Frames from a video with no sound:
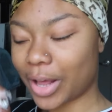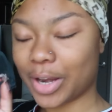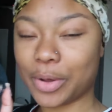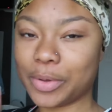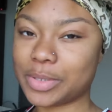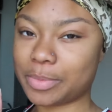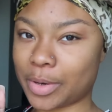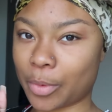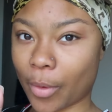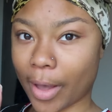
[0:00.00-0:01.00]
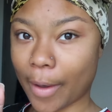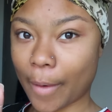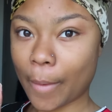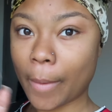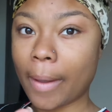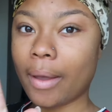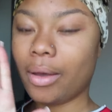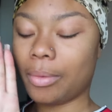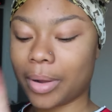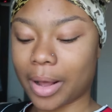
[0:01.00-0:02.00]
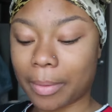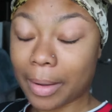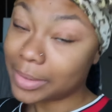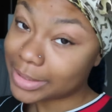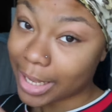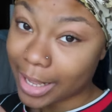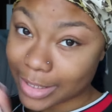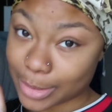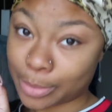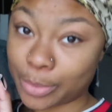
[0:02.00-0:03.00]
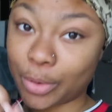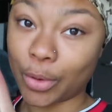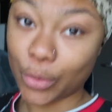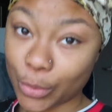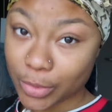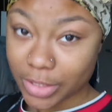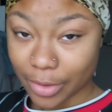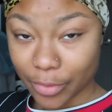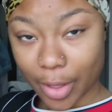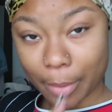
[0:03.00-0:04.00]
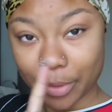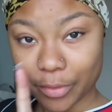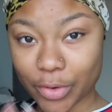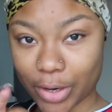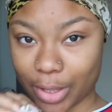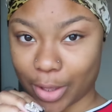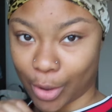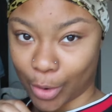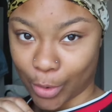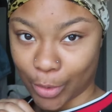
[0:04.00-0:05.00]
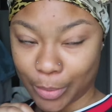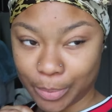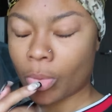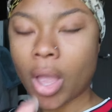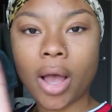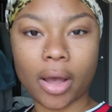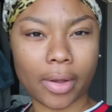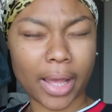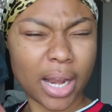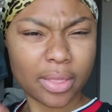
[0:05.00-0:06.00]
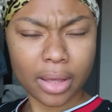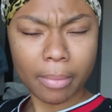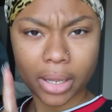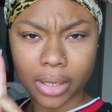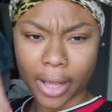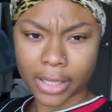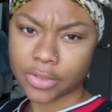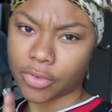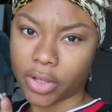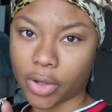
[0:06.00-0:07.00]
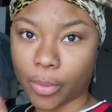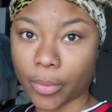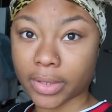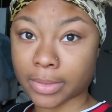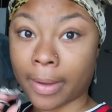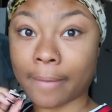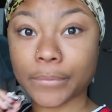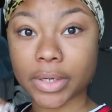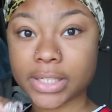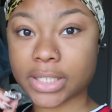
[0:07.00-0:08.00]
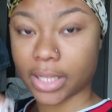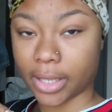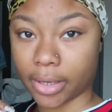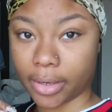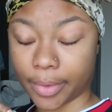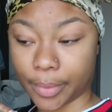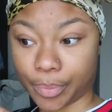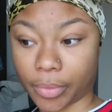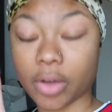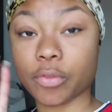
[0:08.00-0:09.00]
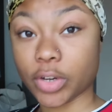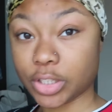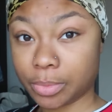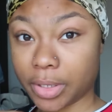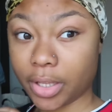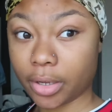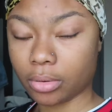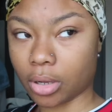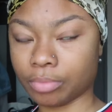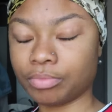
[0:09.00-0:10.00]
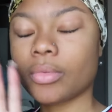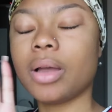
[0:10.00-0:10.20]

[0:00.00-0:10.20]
I know it's been a while, but I promise I got some new stuff coming for y'all. Okay, and I think my last video was my first year of senior